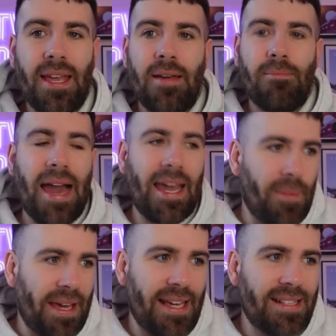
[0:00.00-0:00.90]

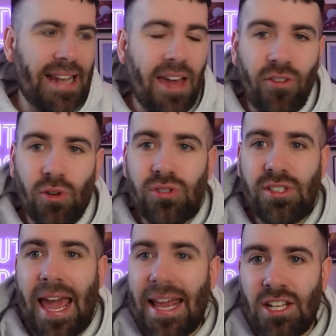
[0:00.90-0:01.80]
Maybe his
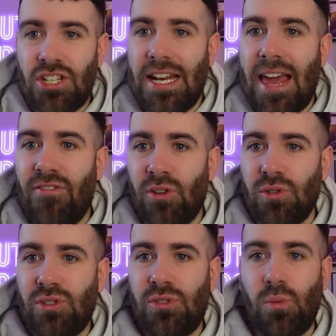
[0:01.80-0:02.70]
levels, energy
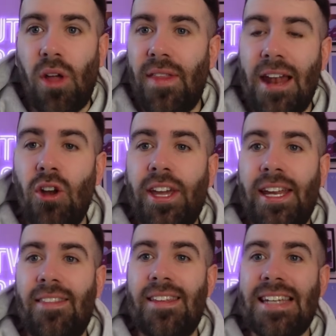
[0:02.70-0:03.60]
levels, what they're looking
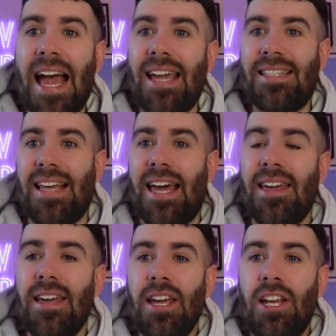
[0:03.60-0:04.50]
at the data.
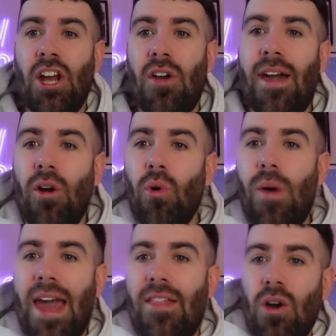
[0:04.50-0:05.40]
You know, they all
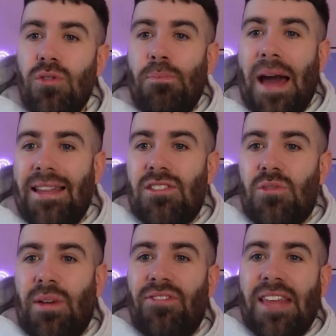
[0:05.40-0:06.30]
wear those
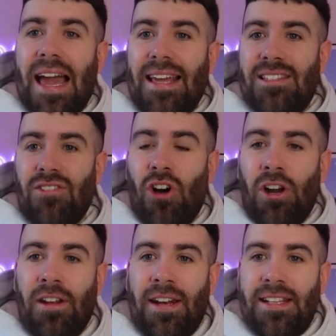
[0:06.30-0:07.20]
bands with data
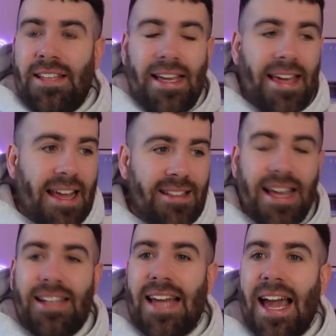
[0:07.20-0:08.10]
on, and it gets
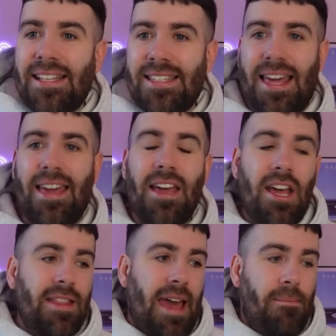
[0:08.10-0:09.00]
their data.
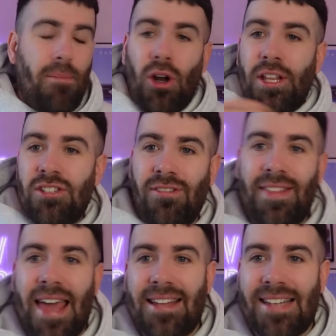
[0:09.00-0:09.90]
They're monitoring
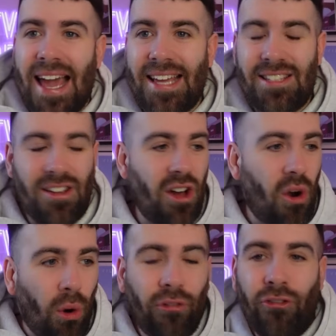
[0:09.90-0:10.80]
their data
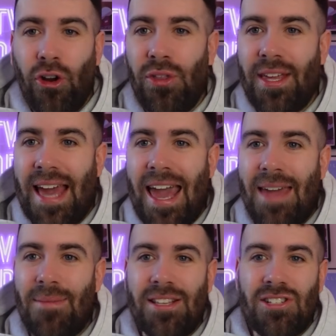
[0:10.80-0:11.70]
all through the
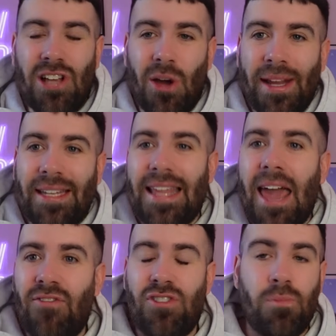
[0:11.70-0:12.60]
game. It's so
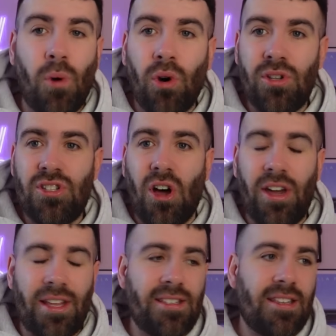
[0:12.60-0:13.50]
in-depth sports
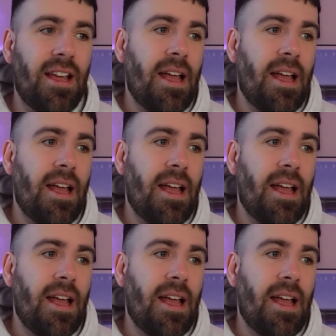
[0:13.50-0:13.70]
science.